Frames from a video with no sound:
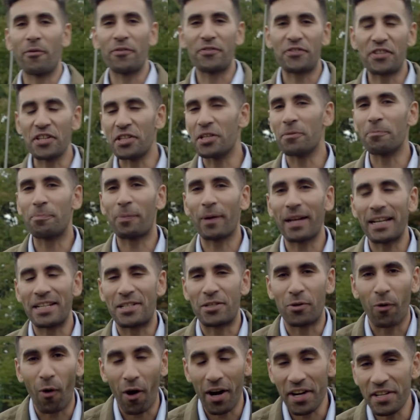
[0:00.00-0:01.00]
we've seen them play
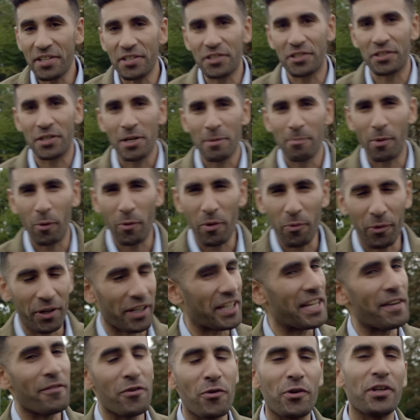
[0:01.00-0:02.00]
twice, but we want
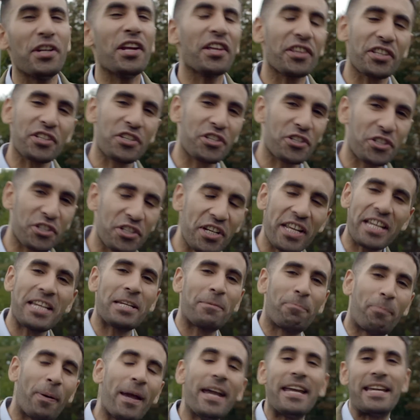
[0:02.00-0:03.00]
to give you another
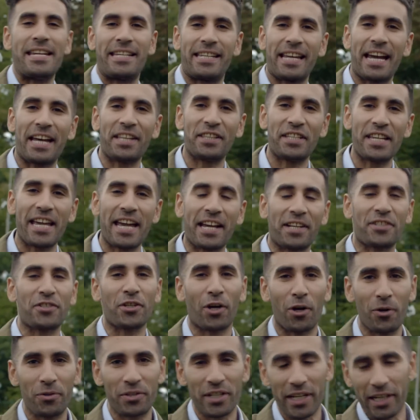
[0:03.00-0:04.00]
sneak peek at the
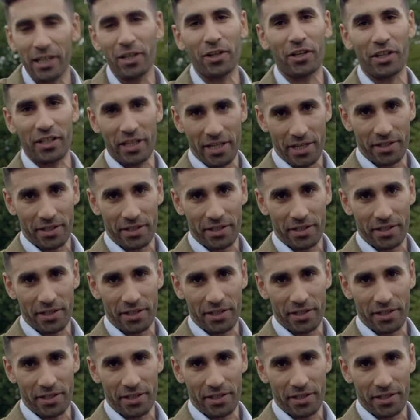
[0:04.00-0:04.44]
XO. Take a look at